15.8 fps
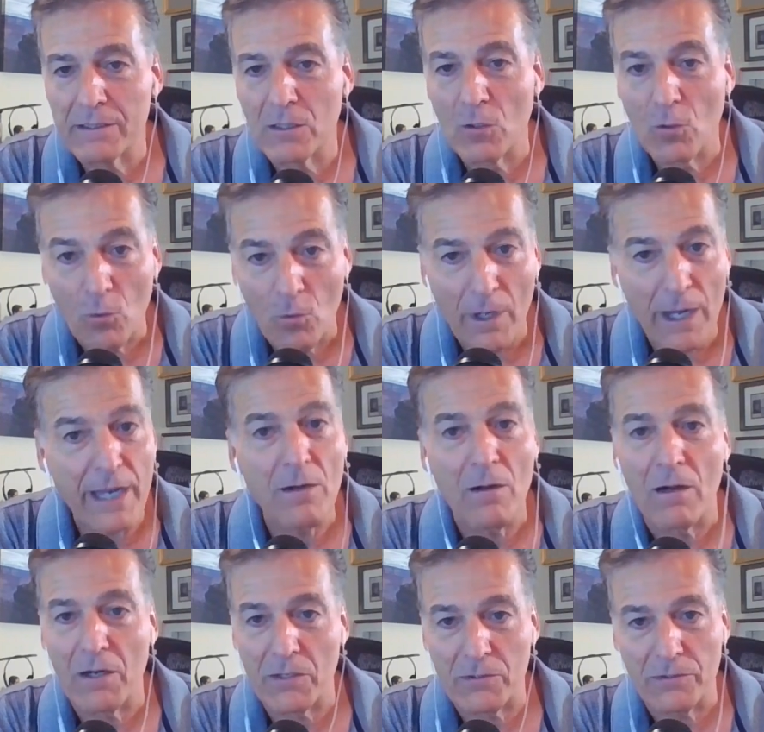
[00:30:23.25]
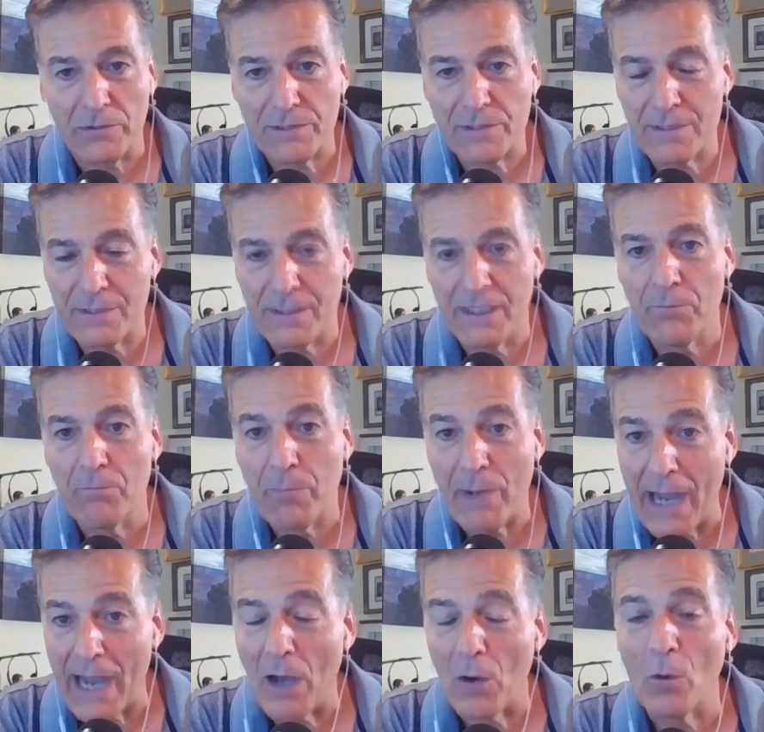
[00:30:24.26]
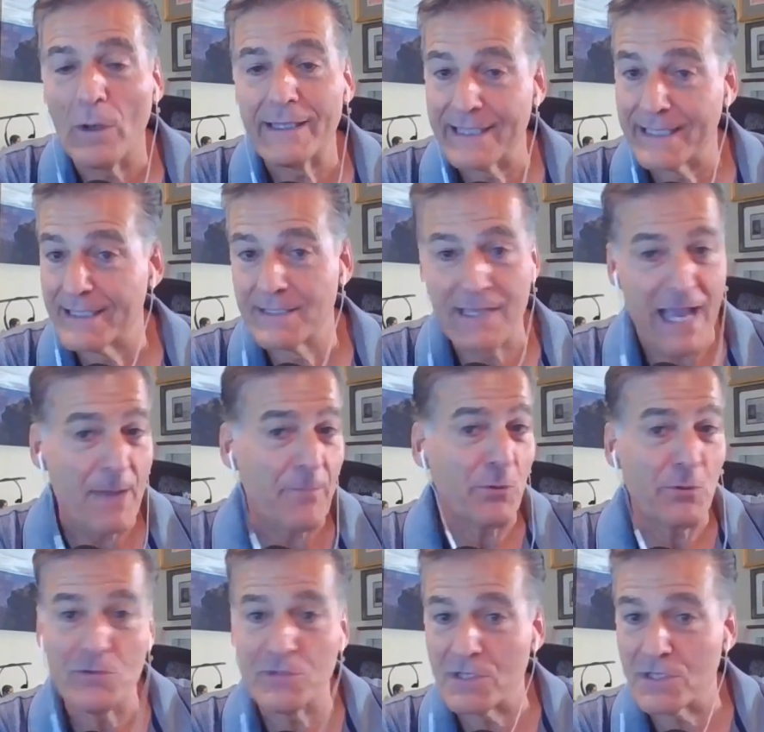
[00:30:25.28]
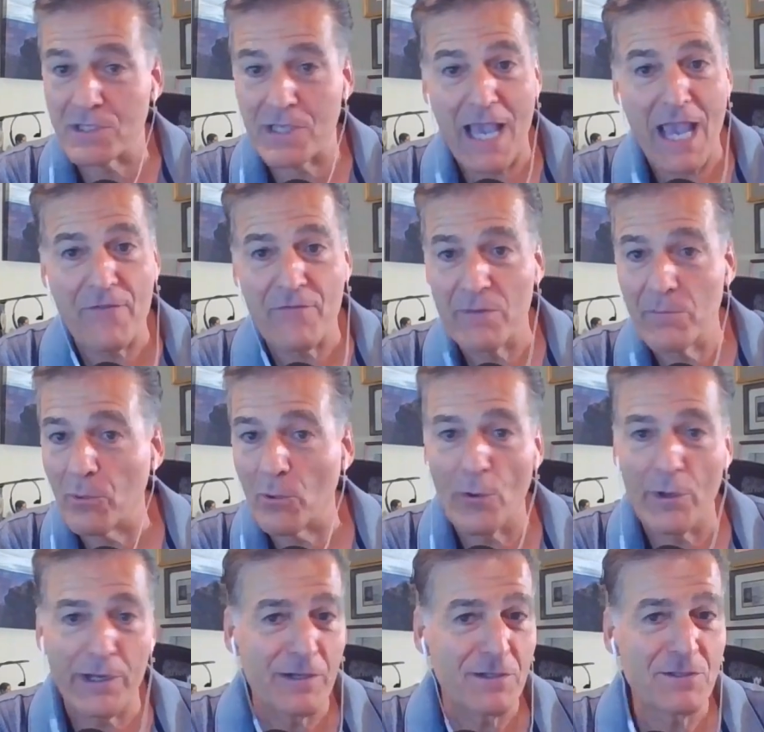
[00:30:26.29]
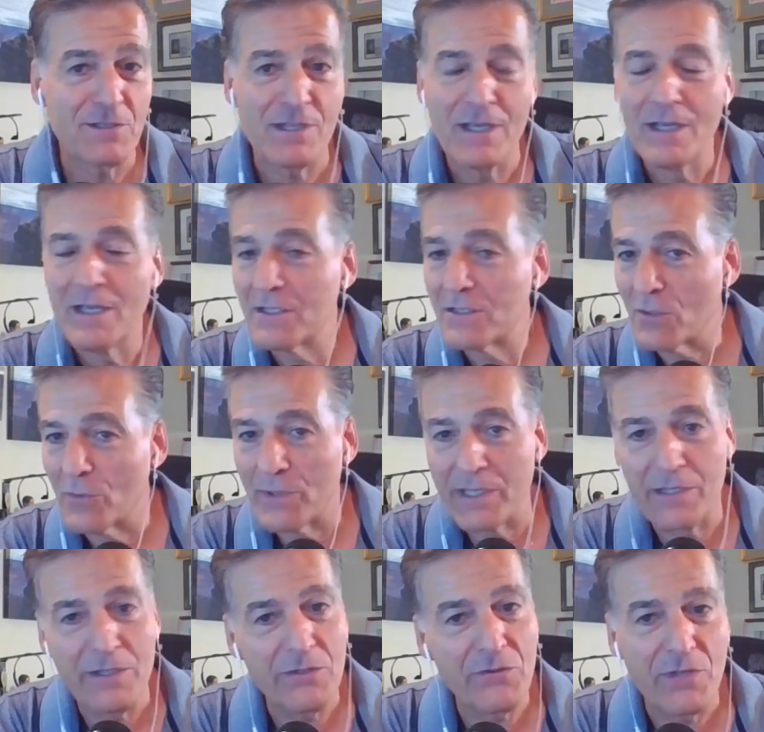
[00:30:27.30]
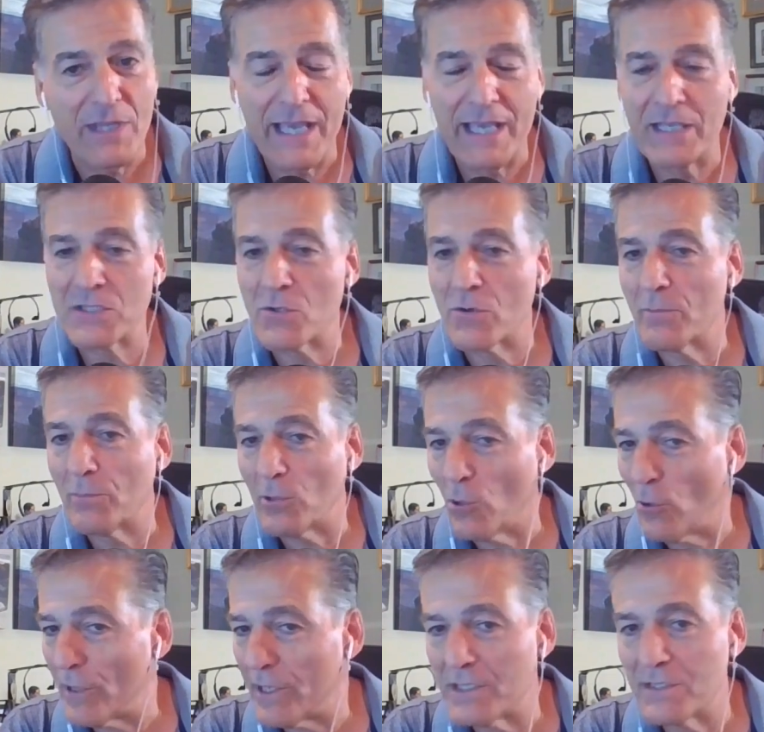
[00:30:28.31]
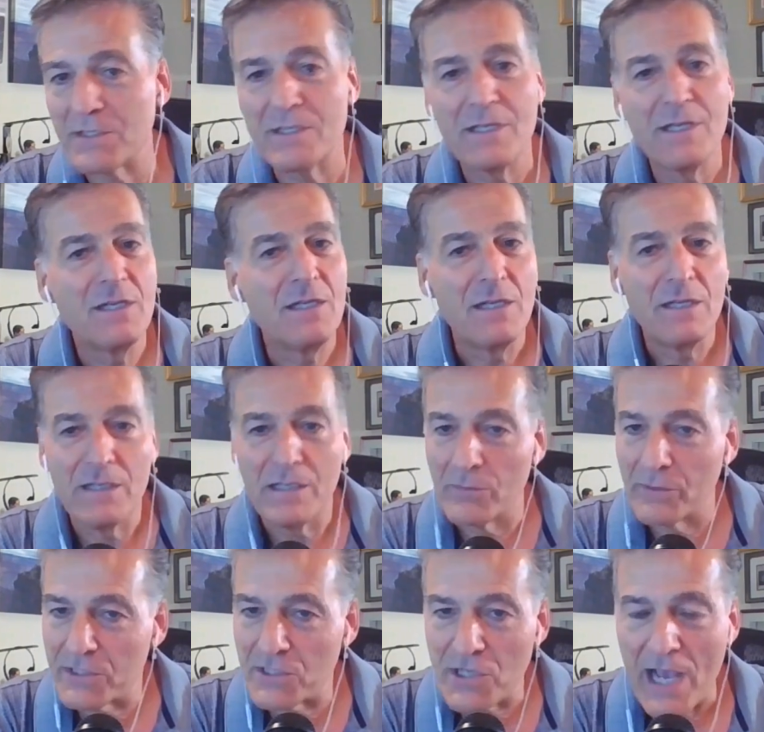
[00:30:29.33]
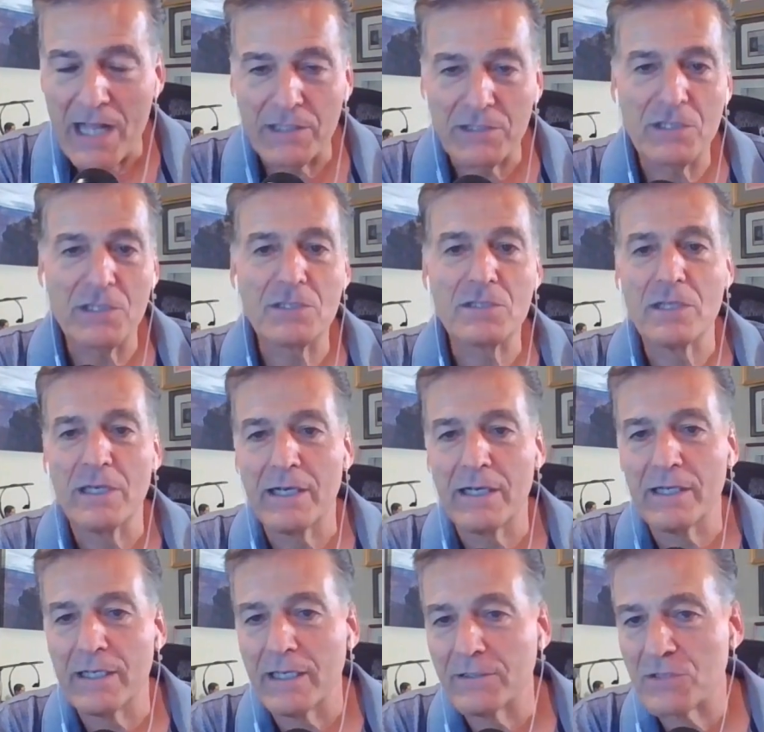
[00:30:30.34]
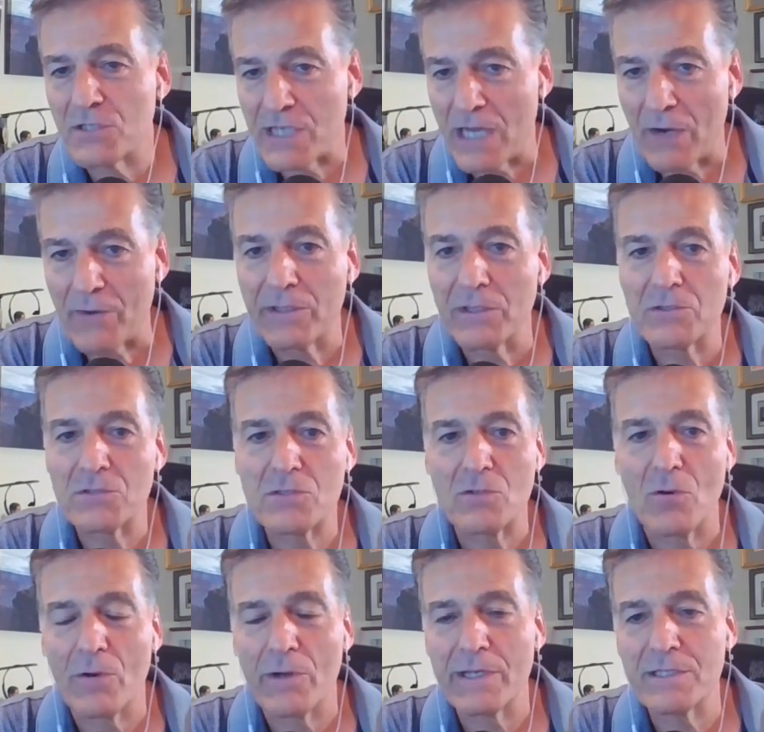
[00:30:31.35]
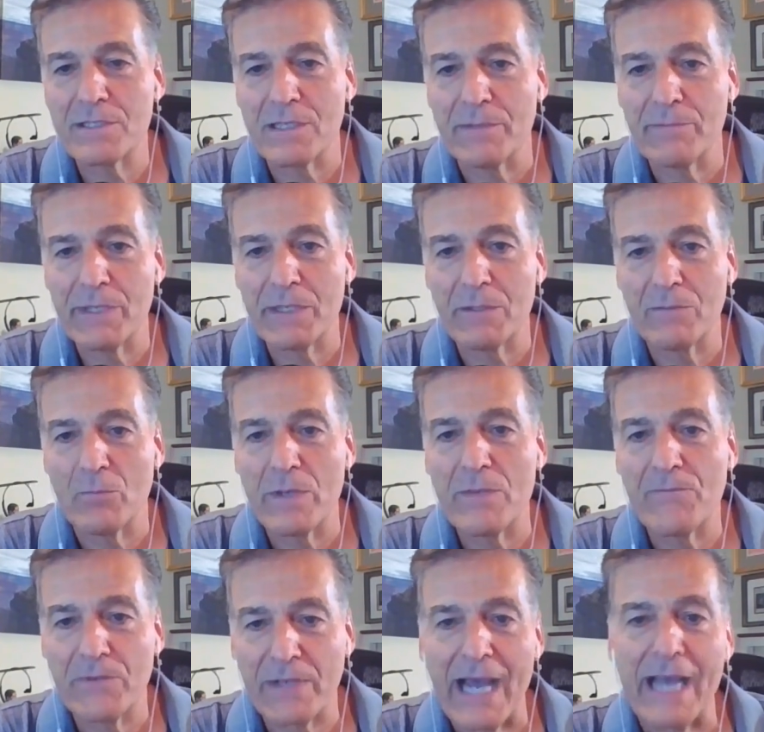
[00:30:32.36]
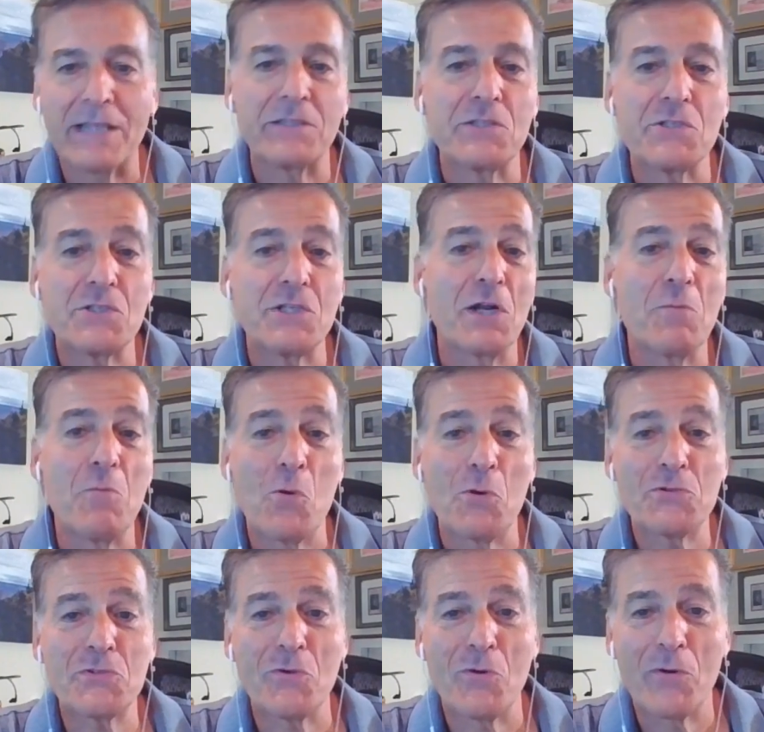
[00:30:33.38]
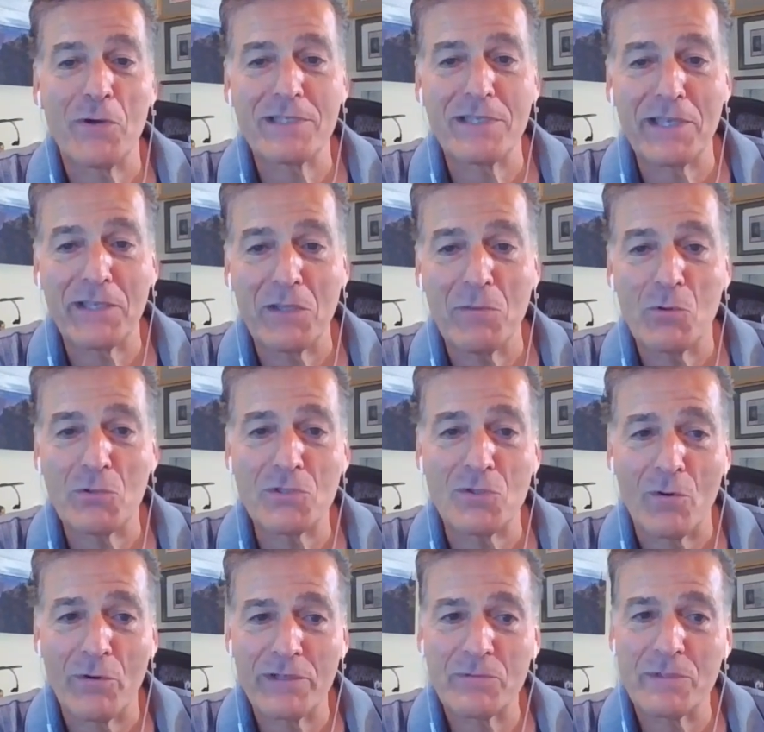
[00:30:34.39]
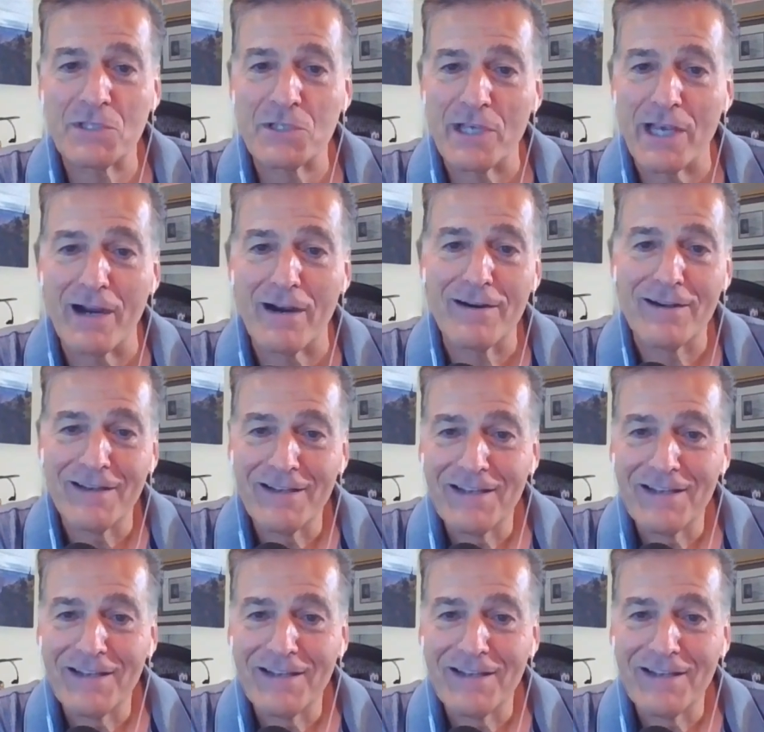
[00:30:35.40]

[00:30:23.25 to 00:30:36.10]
great articles about the example you just gave, employers doing good things or employees with challenges and sharing those stories. I mean, we've got to share more stories. I think the more stories we share,